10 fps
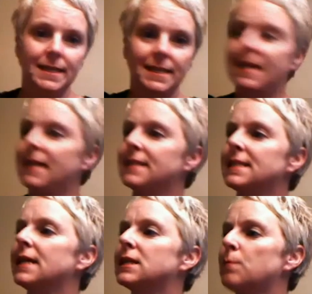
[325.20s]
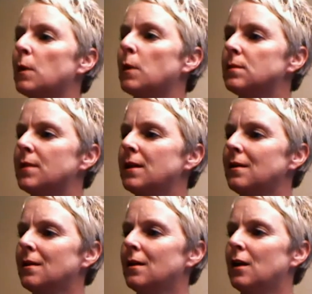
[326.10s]
easy as it's supposed to be.
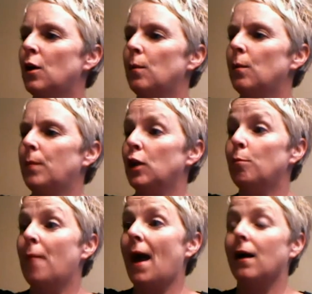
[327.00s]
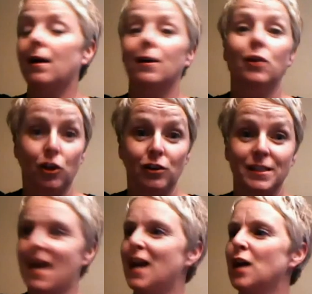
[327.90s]
Peel back your
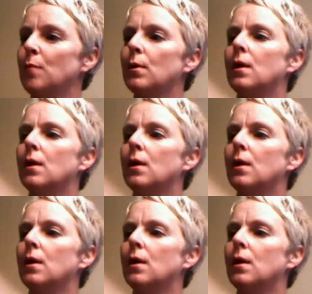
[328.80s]
tape.